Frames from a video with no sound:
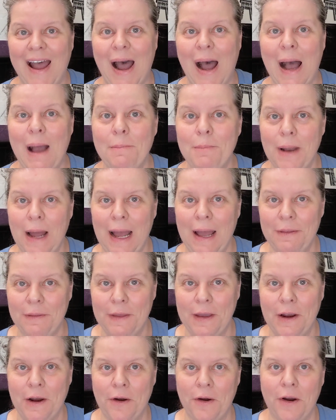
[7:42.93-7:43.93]
I'm not
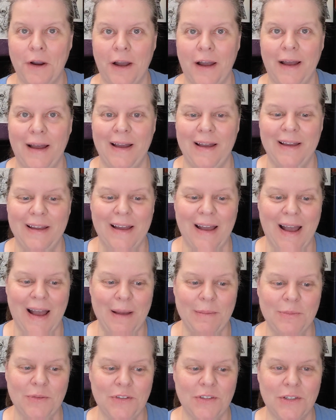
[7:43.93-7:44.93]
there.
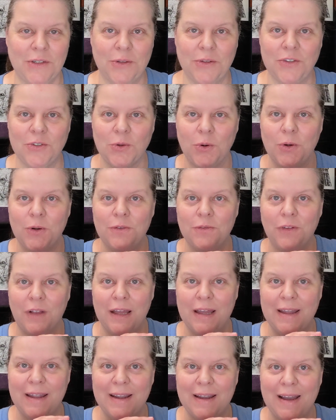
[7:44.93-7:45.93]
I'm still sort of
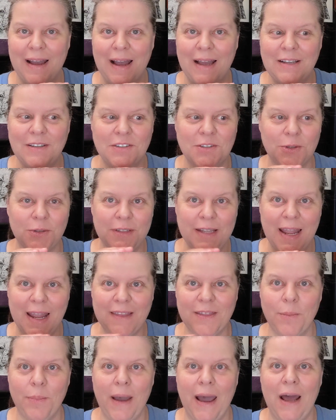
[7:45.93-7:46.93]
like, I still
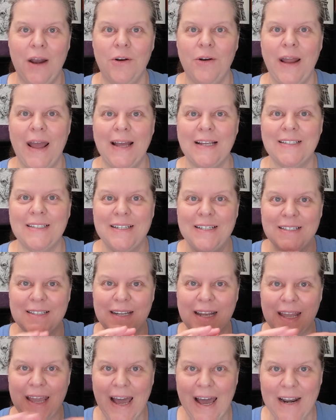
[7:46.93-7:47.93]
take the pattern as is,
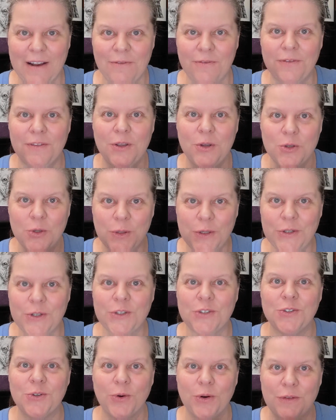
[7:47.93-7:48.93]
and I kind of usually
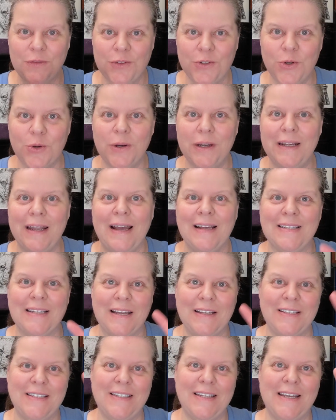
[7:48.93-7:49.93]
just sort of do it as
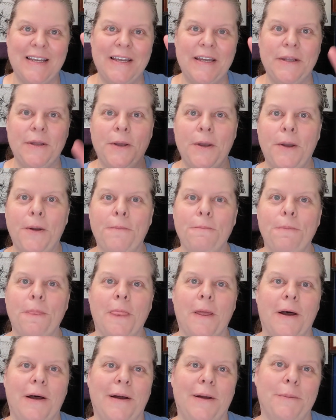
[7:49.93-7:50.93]
I see it.
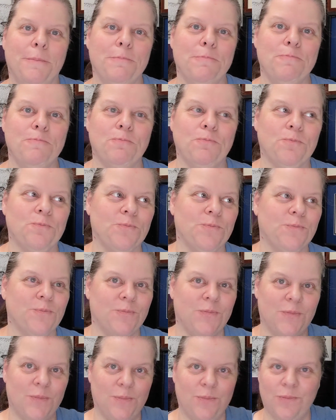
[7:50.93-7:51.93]

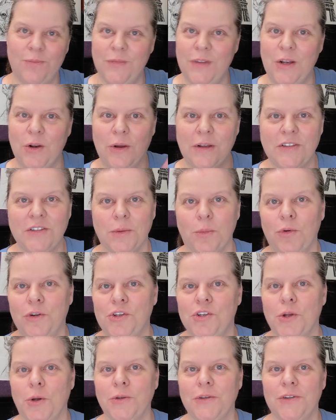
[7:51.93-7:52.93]
As someone
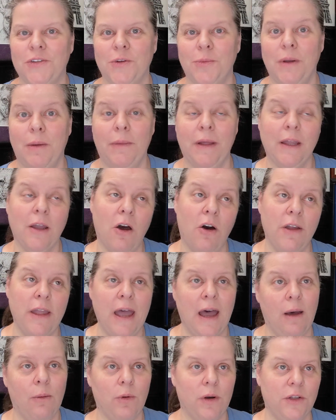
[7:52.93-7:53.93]
shows it to me, I'm like, oh
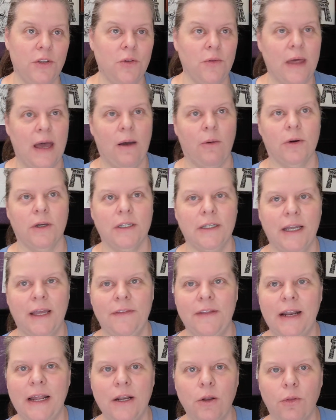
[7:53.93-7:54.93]
yeah, I want to do that one,
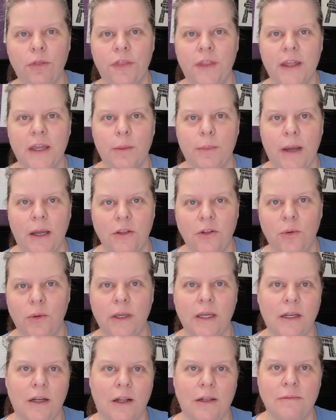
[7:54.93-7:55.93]
and then I don't think about
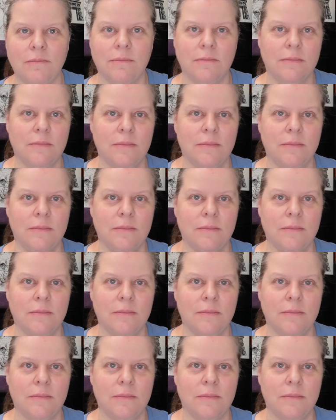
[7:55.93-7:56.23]
doing it on